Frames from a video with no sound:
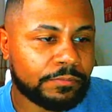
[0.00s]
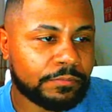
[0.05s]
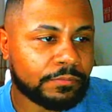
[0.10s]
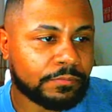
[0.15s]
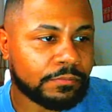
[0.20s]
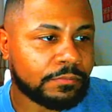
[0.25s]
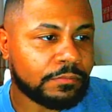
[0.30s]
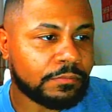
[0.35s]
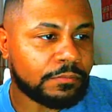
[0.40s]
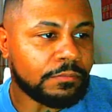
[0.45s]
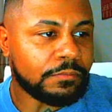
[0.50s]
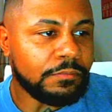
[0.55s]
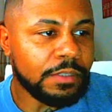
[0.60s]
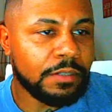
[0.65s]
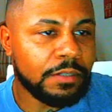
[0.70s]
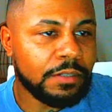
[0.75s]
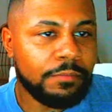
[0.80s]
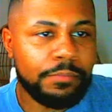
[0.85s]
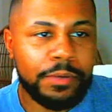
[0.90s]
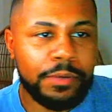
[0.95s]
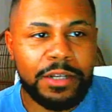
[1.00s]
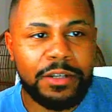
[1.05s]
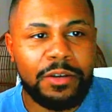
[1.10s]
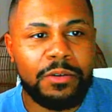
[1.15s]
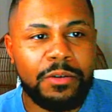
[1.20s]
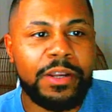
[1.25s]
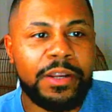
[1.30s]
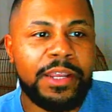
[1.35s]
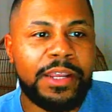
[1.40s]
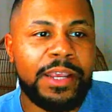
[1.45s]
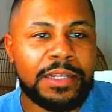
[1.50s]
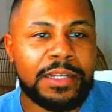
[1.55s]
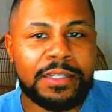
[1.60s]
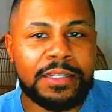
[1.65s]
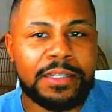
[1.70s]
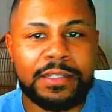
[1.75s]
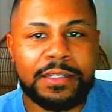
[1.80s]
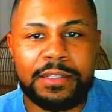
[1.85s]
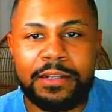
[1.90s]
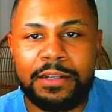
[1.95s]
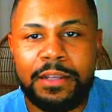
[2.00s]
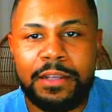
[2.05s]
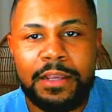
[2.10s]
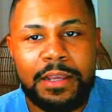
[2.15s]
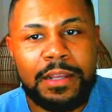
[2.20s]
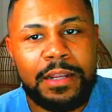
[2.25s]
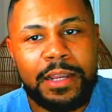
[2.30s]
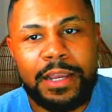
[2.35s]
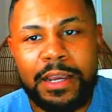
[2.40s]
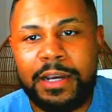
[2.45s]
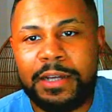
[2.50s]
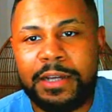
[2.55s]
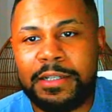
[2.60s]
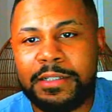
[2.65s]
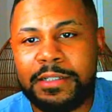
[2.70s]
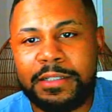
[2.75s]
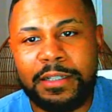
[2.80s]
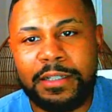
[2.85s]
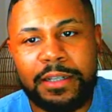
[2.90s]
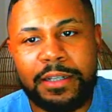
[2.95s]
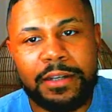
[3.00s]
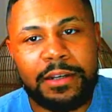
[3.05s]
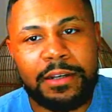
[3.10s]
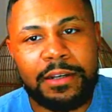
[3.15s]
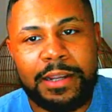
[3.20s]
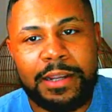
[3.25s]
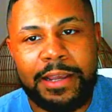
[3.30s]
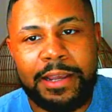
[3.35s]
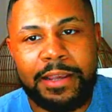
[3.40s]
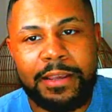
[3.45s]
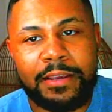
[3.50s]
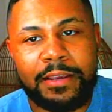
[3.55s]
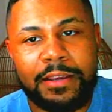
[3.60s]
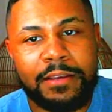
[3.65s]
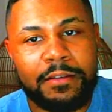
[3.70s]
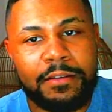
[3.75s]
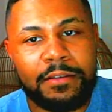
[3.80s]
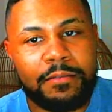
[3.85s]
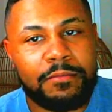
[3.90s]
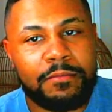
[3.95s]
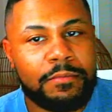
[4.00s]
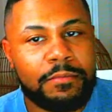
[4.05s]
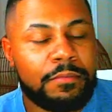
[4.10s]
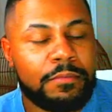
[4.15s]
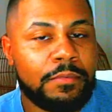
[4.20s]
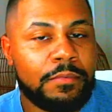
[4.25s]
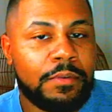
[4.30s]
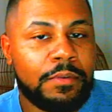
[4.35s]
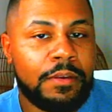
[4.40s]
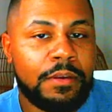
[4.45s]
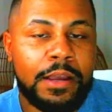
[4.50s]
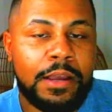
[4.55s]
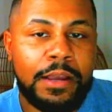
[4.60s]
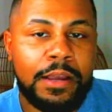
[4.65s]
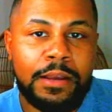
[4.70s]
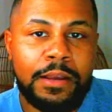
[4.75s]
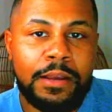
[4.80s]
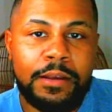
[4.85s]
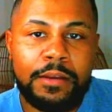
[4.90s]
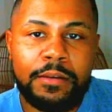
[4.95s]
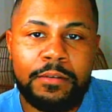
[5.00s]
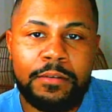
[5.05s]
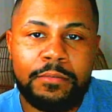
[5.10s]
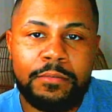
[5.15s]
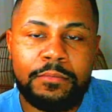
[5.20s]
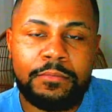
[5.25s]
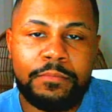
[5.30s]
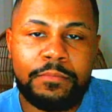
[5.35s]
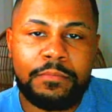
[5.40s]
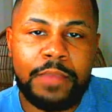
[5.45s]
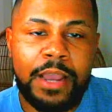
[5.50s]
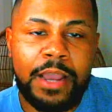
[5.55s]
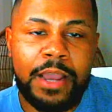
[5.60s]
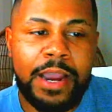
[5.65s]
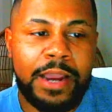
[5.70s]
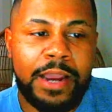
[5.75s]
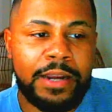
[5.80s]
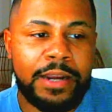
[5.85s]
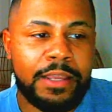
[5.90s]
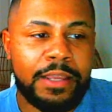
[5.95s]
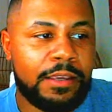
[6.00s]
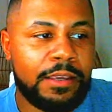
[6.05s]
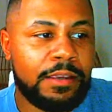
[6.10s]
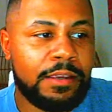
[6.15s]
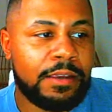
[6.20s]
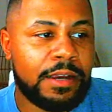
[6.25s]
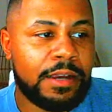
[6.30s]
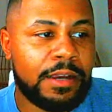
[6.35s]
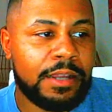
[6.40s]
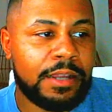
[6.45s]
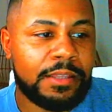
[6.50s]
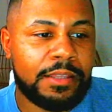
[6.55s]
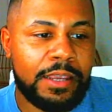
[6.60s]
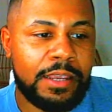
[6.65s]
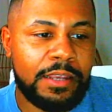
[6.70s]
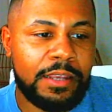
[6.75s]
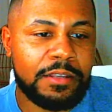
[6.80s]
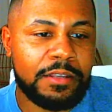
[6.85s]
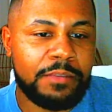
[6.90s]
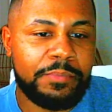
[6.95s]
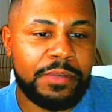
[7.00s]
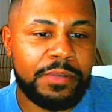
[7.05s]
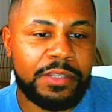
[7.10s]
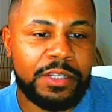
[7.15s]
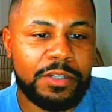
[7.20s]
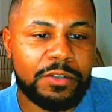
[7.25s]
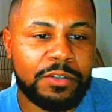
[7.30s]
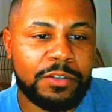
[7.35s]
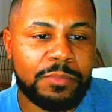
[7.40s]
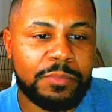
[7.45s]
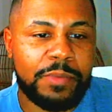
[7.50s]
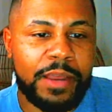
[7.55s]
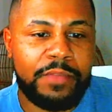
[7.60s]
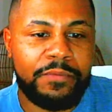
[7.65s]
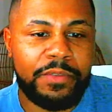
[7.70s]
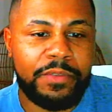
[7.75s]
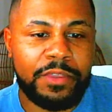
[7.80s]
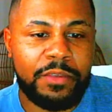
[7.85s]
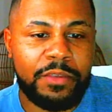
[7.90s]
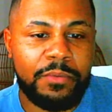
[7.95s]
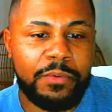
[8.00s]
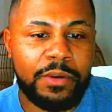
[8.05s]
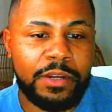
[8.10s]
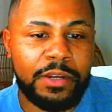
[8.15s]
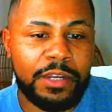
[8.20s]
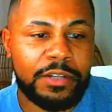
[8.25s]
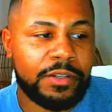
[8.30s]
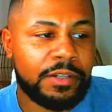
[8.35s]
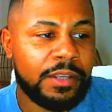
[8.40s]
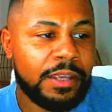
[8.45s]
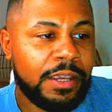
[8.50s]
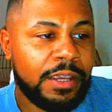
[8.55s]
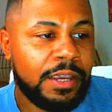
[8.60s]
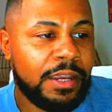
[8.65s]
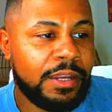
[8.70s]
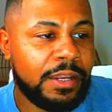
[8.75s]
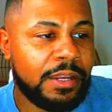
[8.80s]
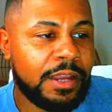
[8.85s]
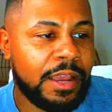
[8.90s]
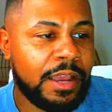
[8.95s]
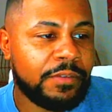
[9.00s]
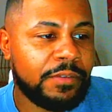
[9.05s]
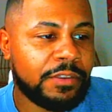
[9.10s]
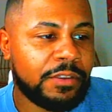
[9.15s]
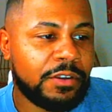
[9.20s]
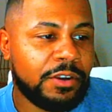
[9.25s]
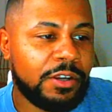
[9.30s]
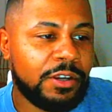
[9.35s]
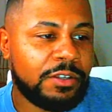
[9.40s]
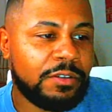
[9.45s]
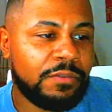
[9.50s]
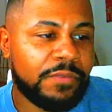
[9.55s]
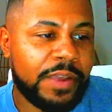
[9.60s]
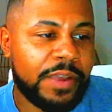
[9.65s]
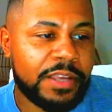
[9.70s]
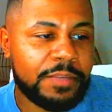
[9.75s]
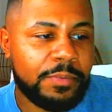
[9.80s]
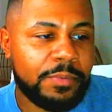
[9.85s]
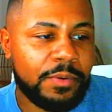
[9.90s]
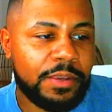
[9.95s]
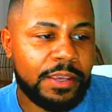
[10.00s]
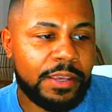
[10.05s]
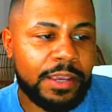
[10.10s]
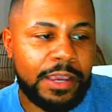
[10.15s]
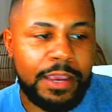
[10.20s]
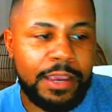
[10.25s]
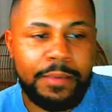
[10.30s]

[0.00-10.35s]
But knowing he got a gunslinger like Heineke, I think he's in a potential spot at 5,100. He did have a 32 fantasy point game